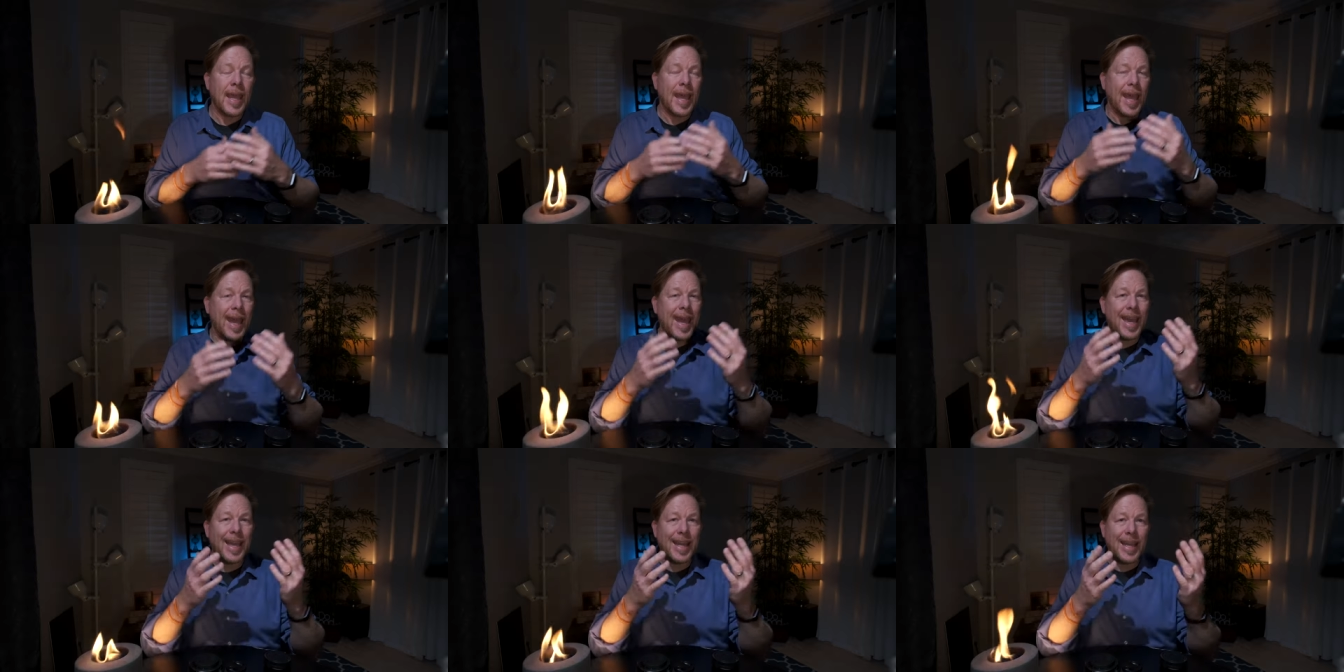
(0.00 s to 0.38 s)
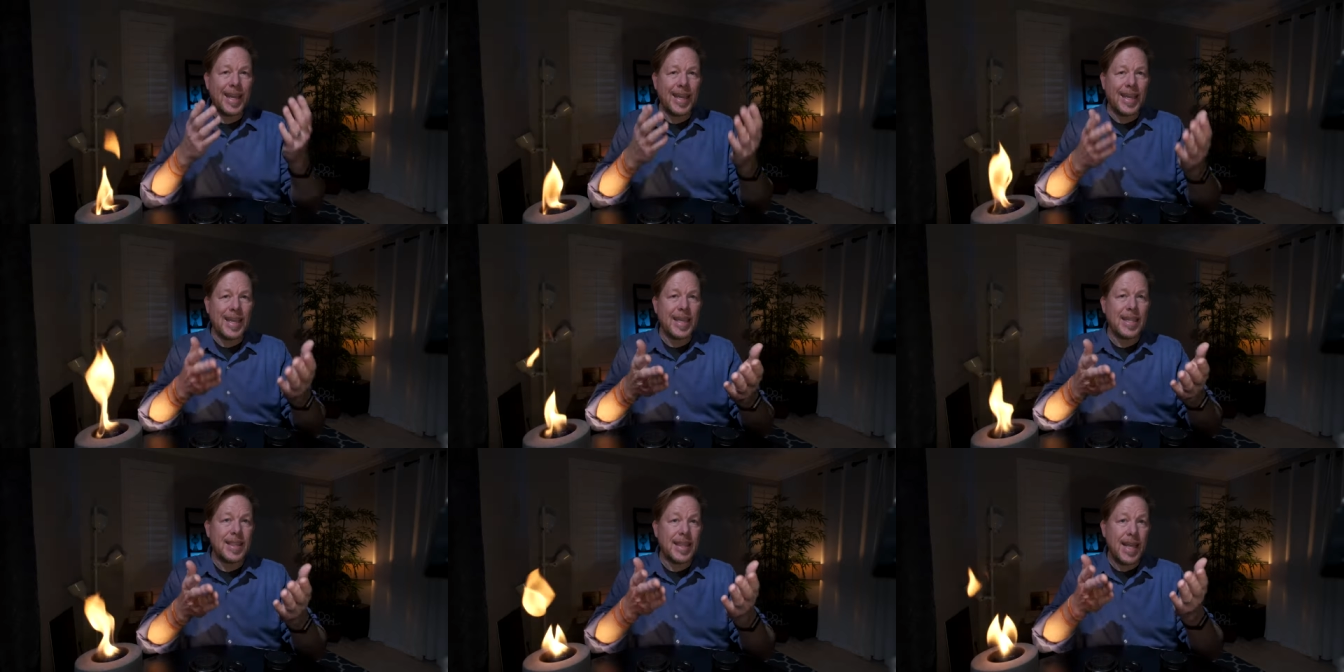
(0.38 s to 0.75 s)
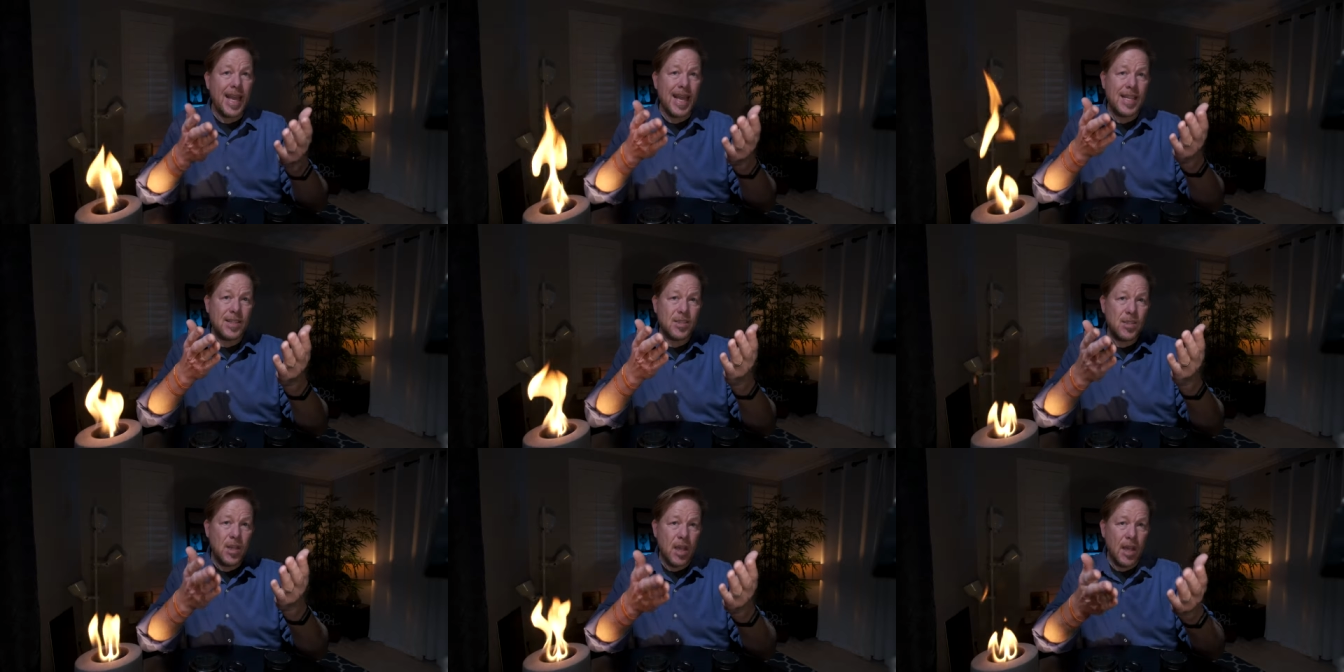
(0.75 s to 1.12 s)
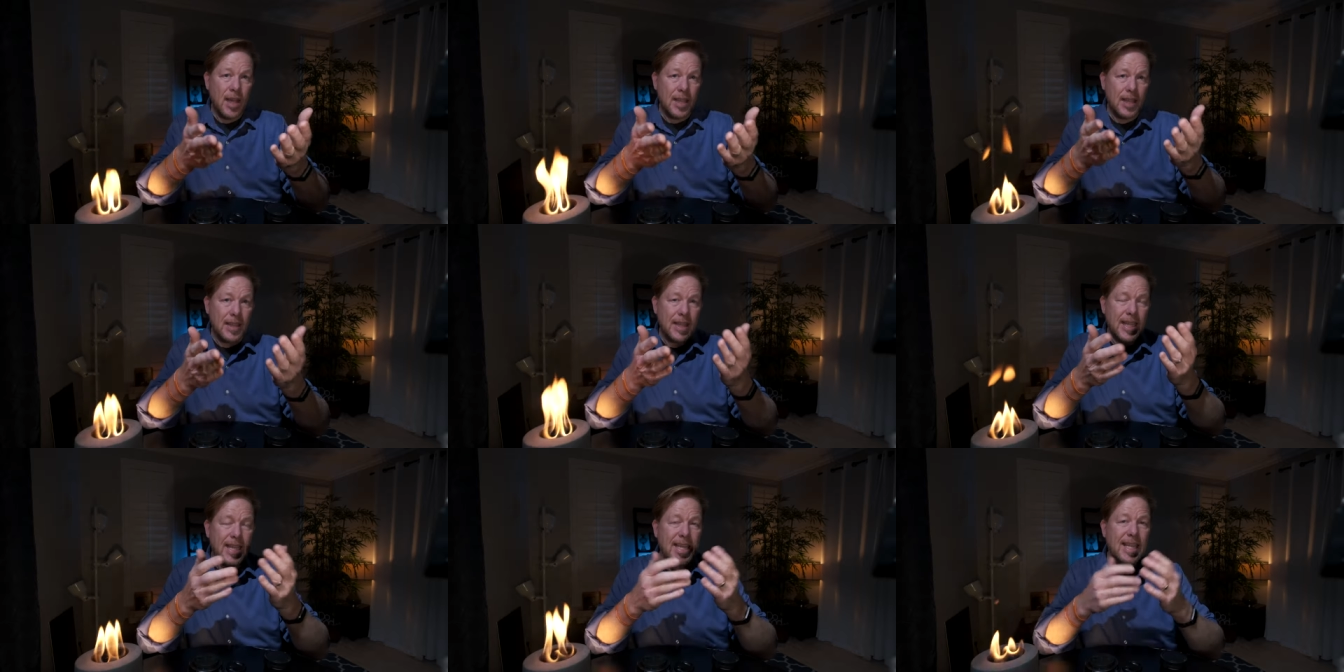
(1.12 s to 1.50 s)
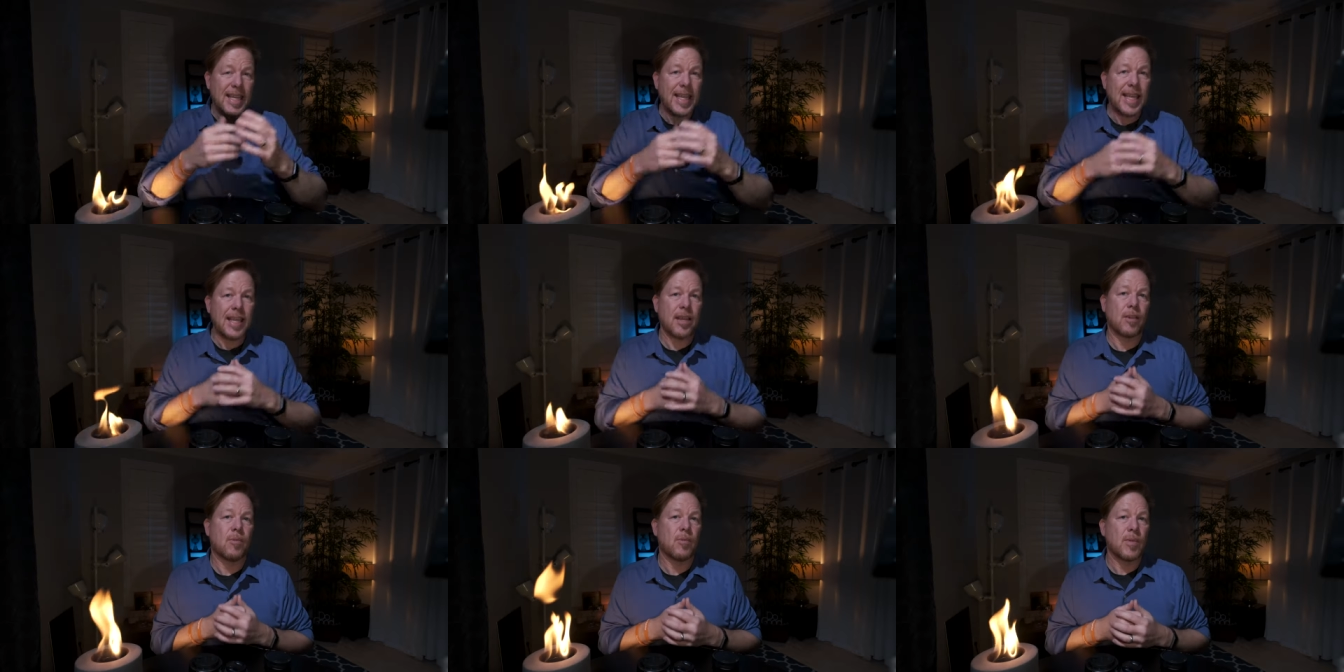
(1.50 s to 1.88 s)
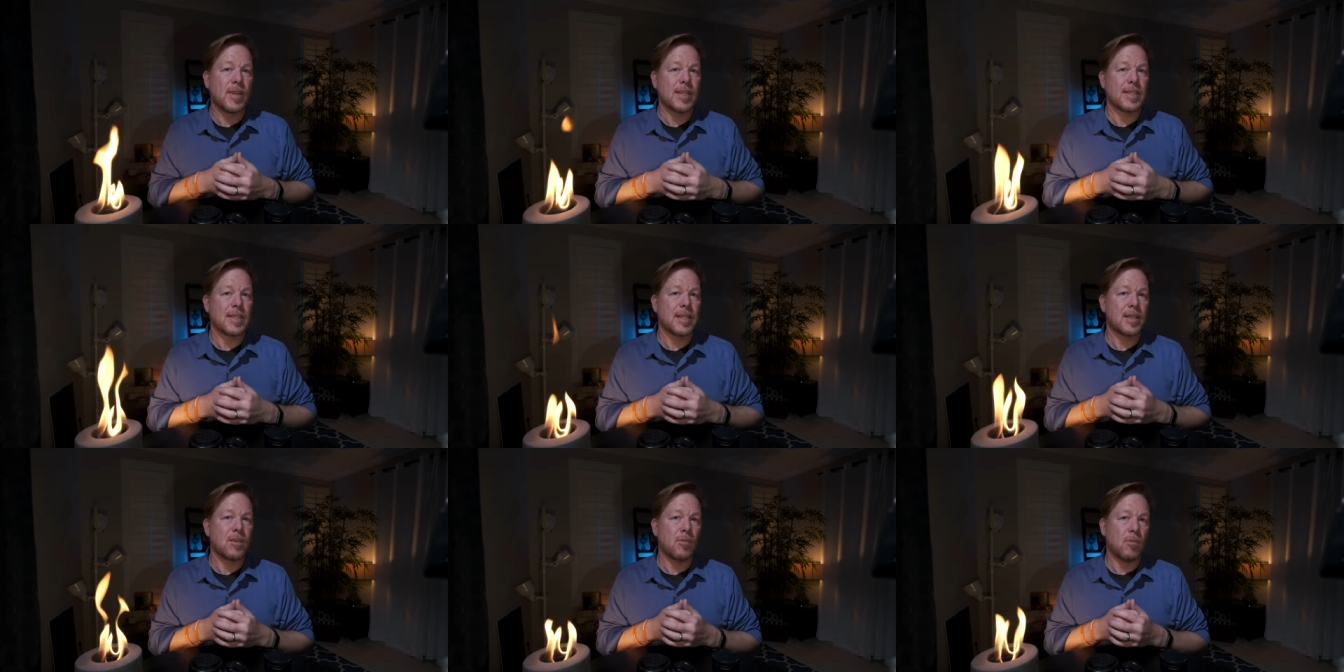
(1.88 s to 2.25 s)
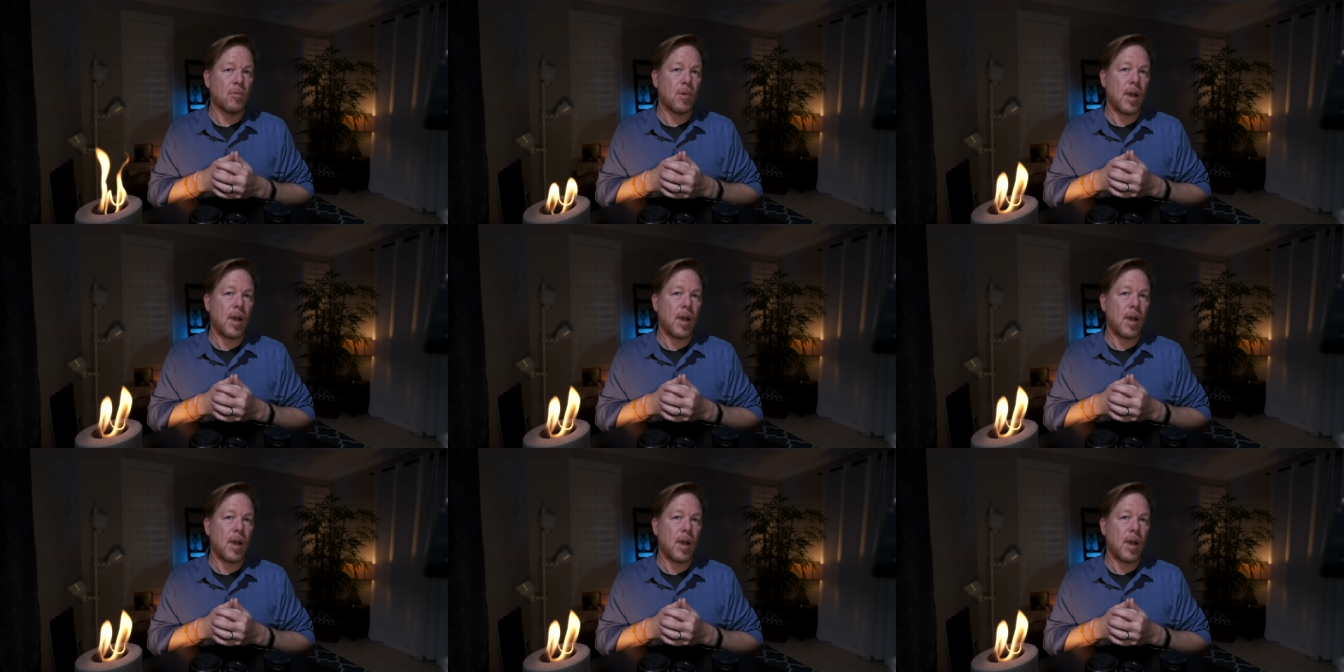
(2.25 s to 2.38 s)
And again, that's a leading reason